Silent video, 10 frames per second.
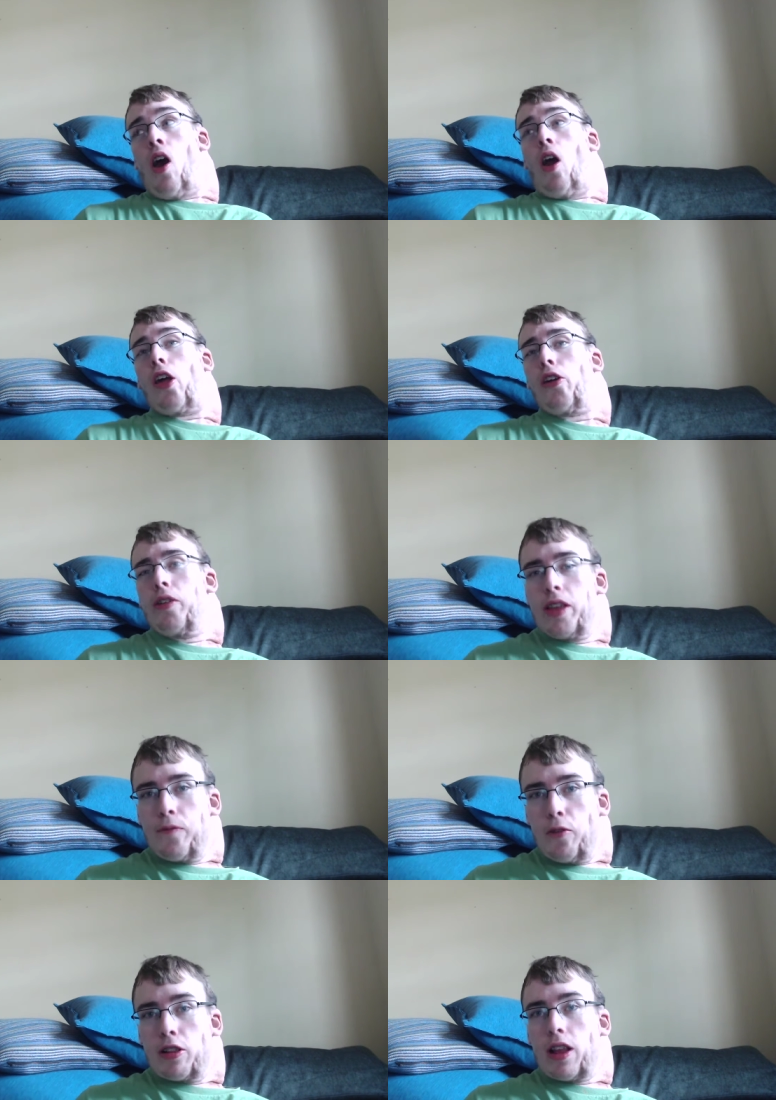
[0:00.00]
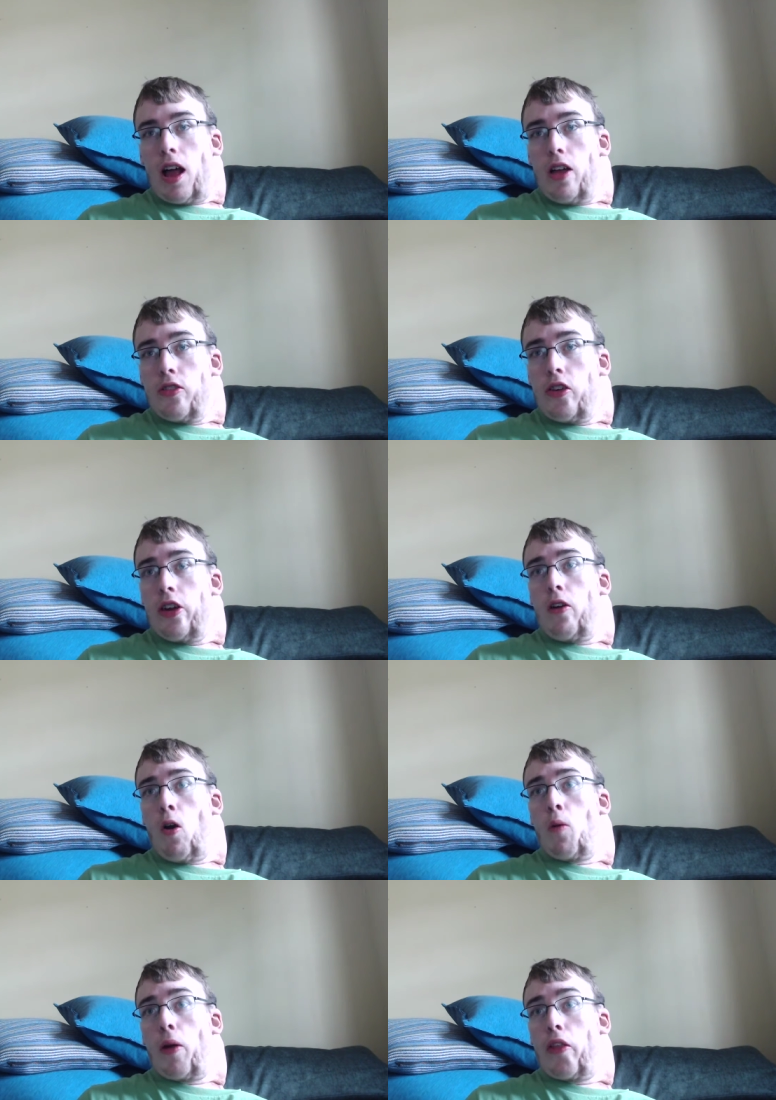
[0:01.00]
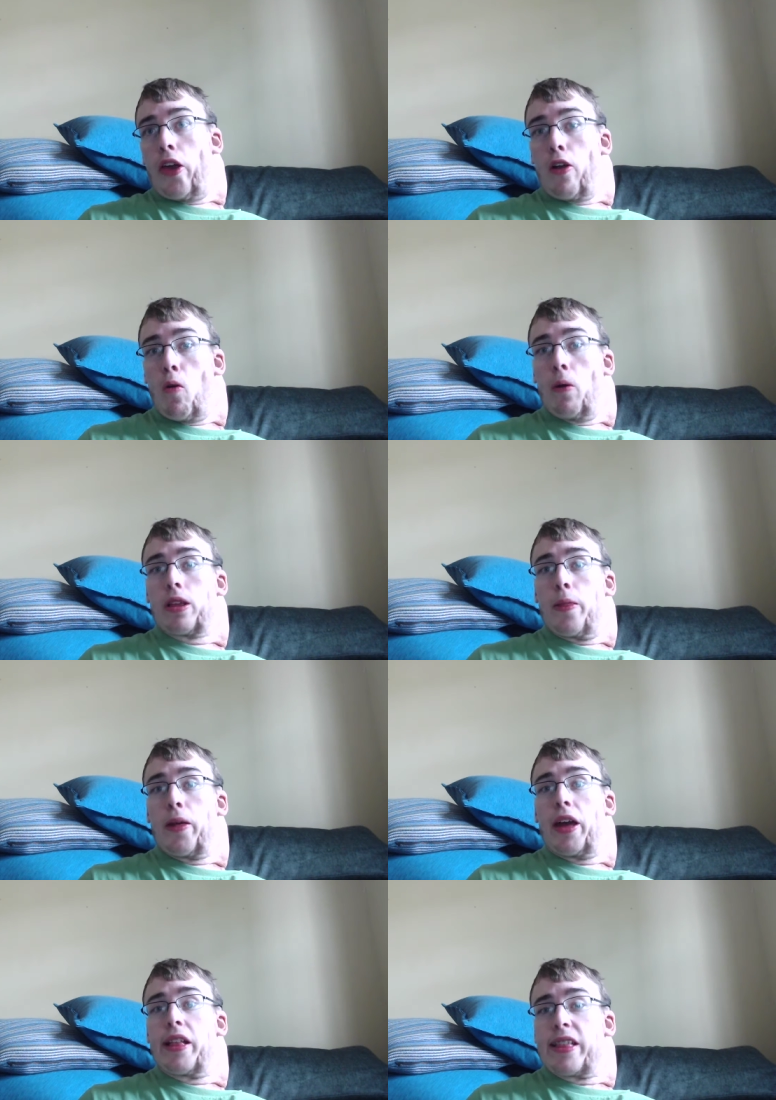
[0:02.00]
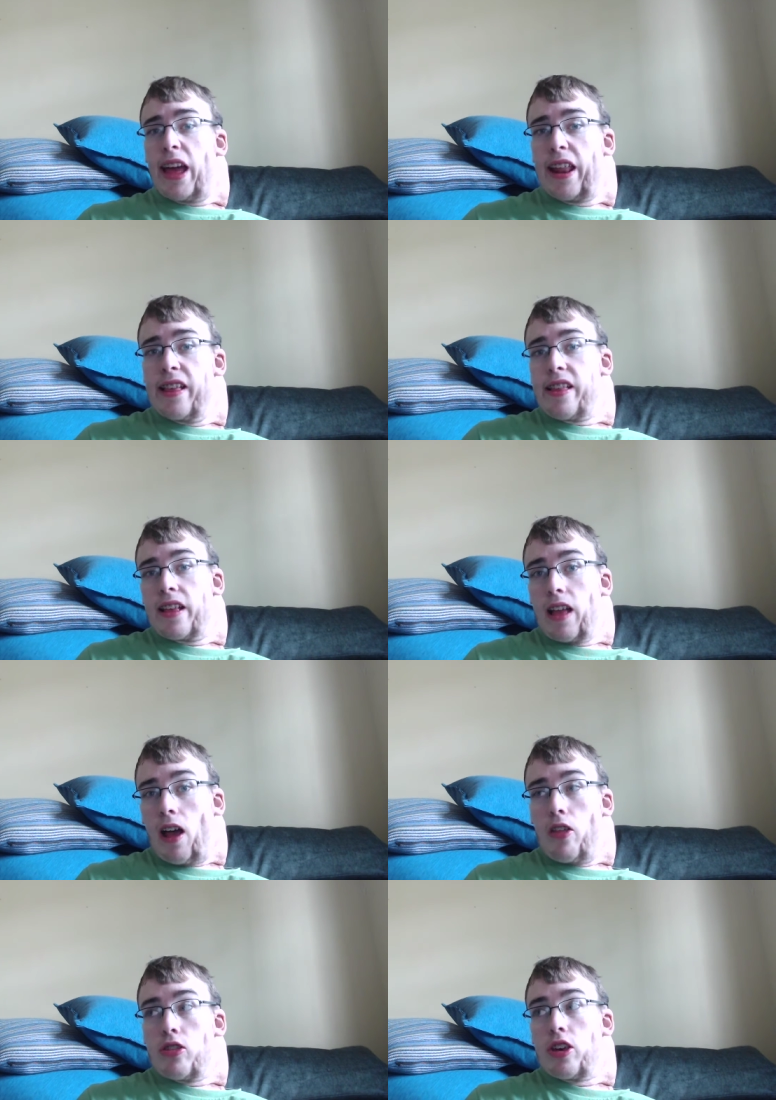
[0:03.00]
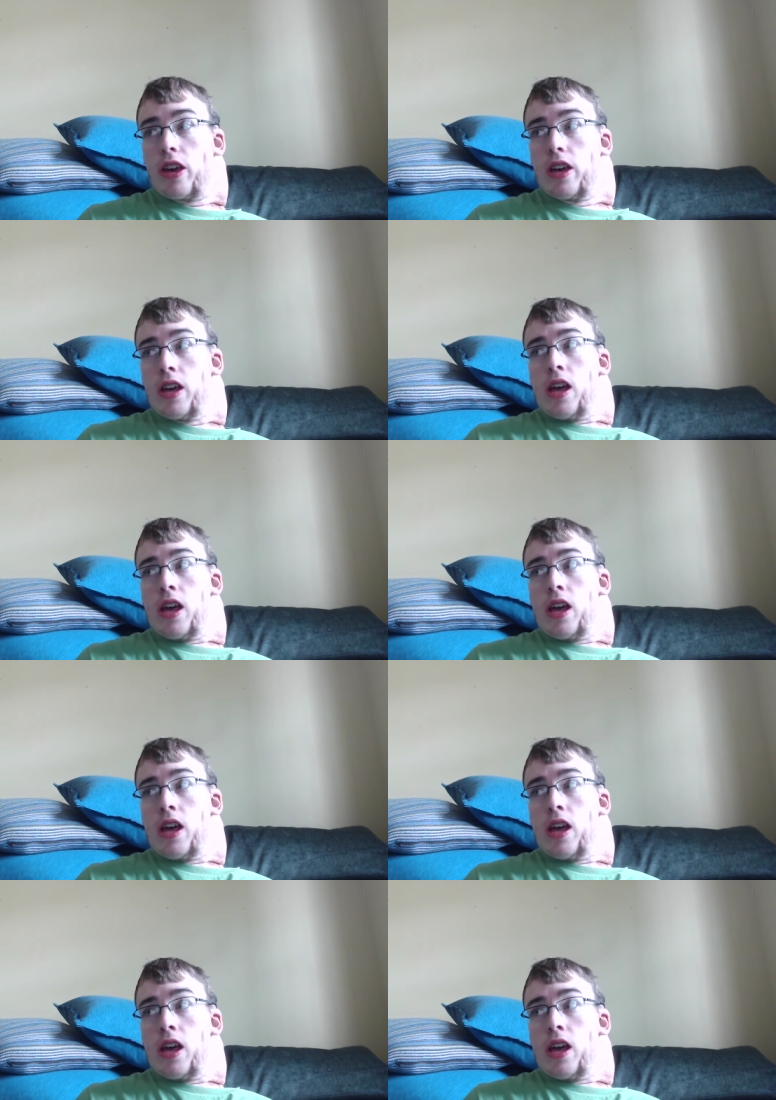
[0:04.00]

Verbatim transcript: Are they doing this for Sanji, or because they don't want to be indebted to Sanji?